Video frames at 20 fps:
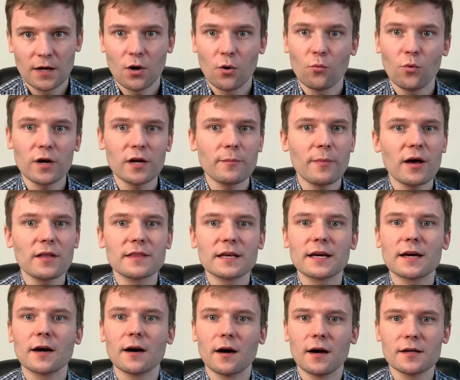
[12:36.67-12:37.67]
What about the
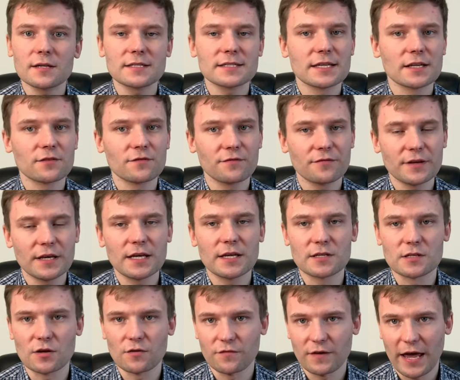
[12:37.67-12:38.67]
costs and
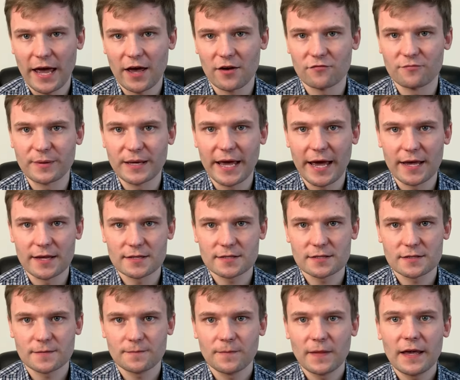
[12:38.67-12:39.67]
fees of
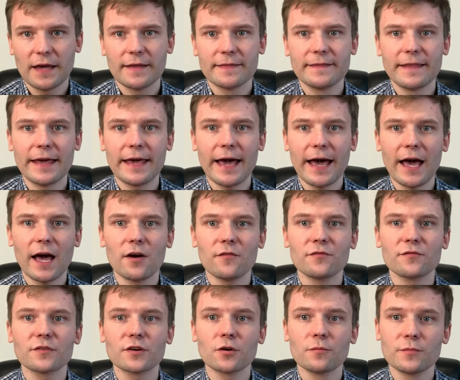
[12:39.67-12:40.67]
FBS? They
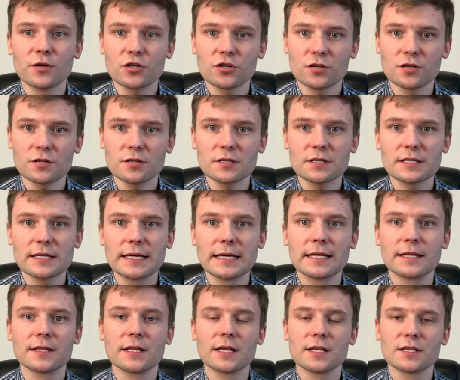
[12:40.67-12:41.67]
have commissions
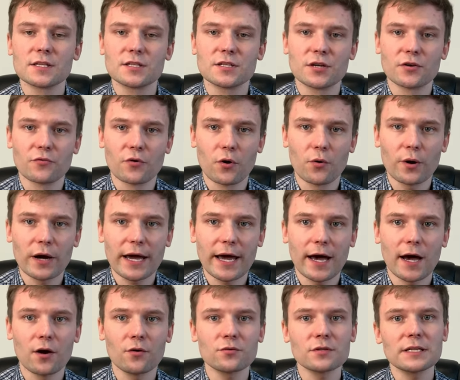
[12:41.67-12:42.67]
in Zero
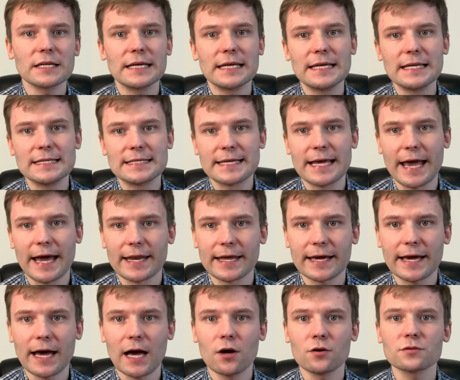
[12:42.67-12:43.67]
account, ECN
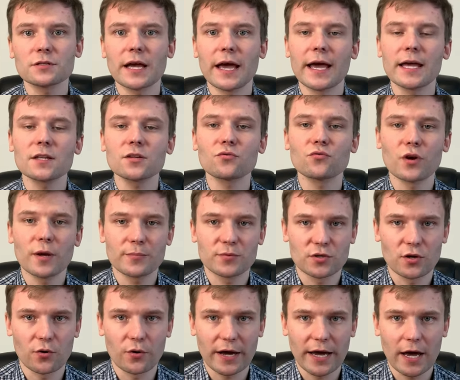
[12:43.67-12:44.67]
account, and
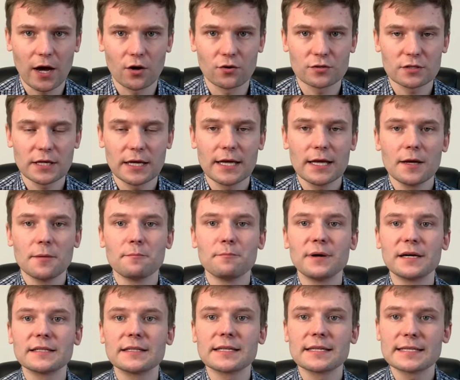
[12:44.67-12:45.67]
Crypto account,
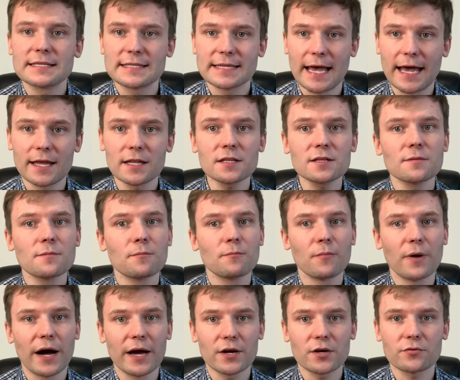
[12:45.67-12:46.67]
but Cent,
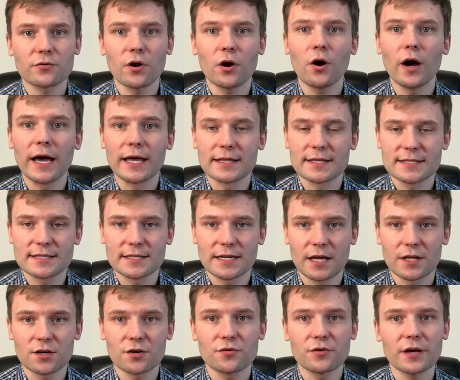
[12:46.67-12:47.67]
Micro, and
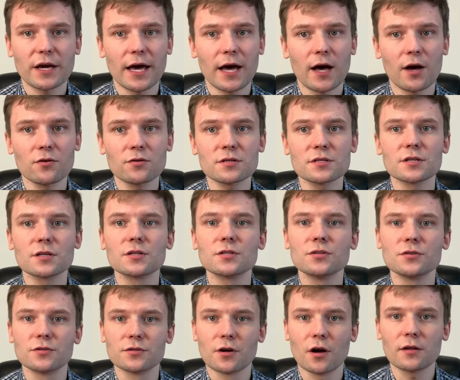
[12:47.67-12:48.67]
Standard accounts
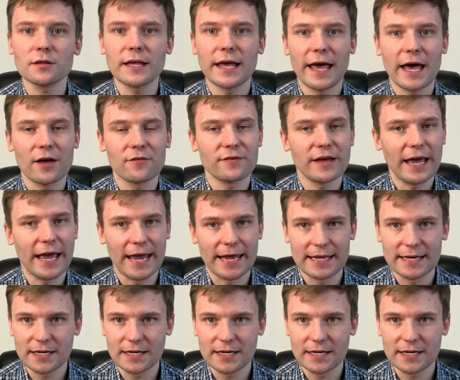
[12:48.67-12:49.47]
do not have any